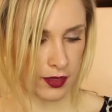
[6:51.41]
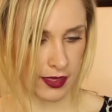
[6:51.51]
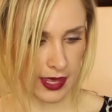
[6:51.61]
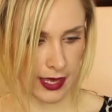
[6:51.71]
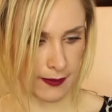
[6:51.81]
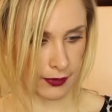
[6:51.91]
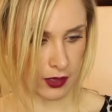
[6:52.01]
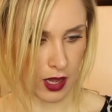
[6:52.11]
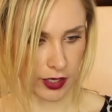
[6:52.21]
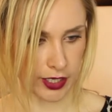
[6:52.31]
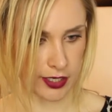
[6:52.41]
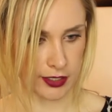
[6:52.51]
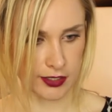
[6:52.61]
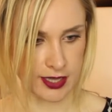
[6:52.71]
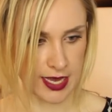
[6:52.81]
the
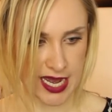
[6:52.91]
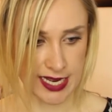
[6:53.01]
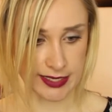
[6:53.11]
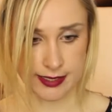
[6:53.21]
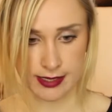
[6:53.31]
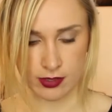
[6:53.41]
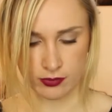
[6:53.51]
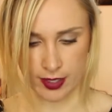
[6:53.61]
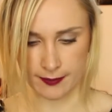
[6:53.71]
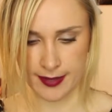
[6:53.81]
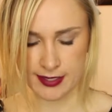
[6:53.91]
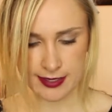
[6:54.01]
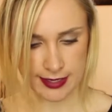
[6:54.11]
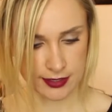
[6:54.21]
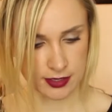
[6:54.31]
bloggers that
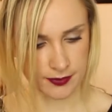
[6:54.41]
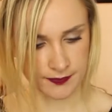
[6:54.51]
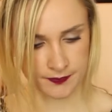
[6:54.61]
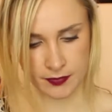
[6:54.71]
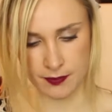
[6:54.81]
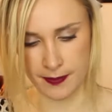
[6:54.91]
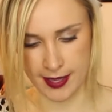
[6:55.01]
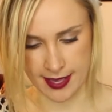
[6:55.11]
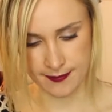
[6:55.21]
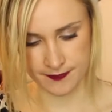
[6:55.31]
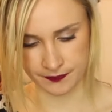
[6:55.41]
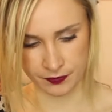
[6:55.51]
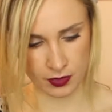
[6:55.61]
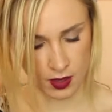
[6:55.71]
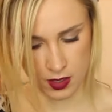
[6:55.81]
recommended it but
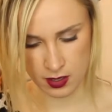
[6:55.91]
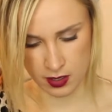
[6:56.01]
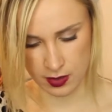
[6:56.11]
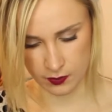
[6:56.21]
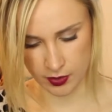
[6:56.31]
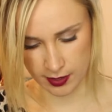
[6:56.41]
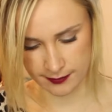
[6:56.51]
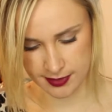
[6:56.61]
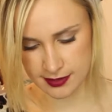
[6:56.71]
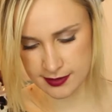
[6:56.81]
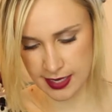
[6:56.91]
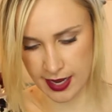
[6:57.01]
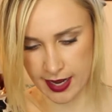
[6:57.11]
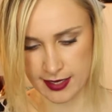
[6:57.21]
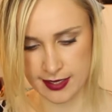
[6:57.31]
what comes
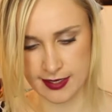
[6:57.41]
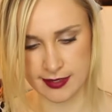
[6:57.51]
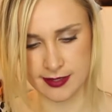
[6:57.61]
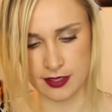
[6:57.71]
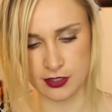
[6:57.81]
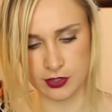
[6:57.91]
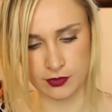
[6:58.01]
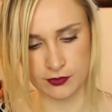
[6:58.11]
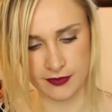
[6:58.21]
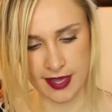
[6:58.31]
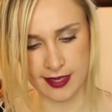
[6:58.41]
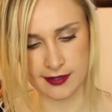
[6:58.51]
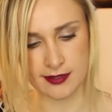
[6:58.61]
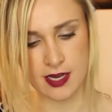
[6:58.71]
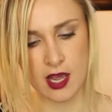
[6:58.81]
inside is the Too
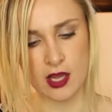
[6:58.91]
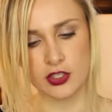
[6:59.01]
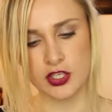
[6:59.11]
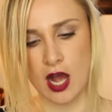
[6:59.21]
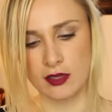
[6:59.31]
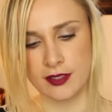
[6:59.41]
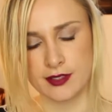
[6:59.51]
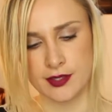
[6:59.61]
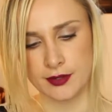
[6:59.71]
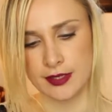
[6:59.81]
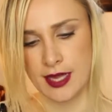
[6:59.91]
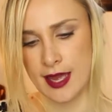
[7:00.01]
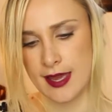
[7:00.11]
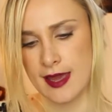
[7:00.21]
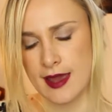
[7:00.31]
Faced Chocolate
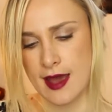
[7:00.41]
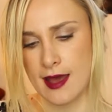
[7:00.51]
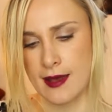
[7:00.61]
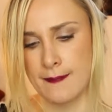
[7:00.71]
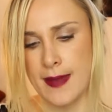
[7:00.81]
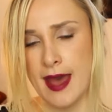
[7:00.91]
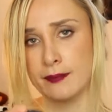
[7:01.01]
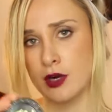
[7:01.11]
Soleil um, matte